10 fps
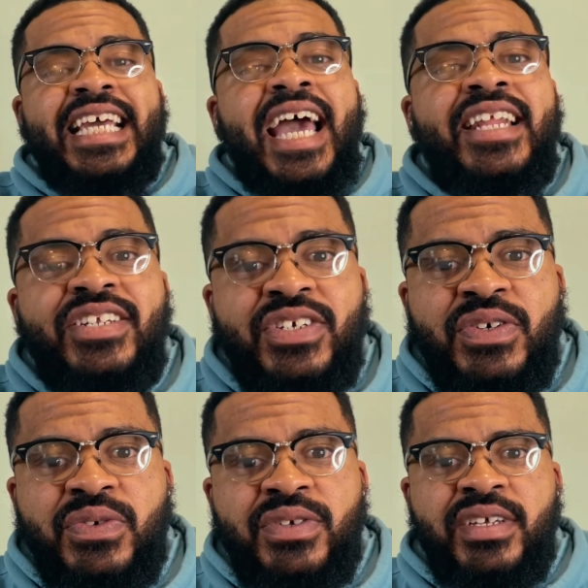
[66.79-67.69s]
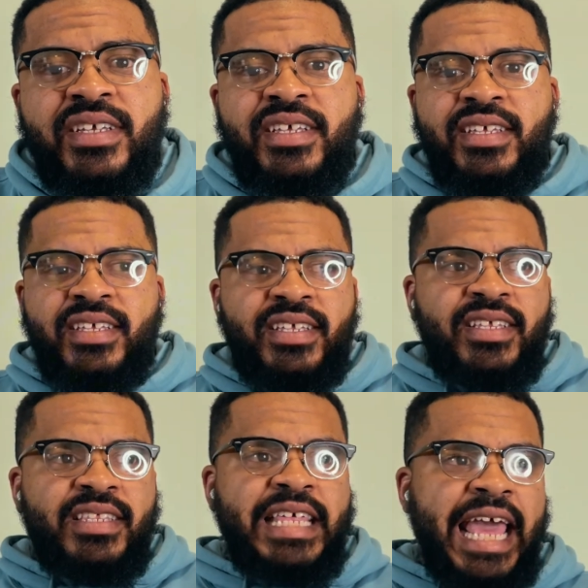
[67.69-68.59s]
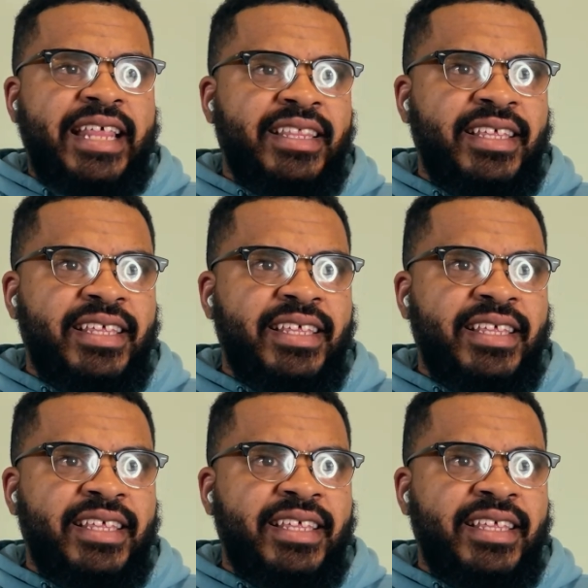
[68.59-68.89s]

attitude that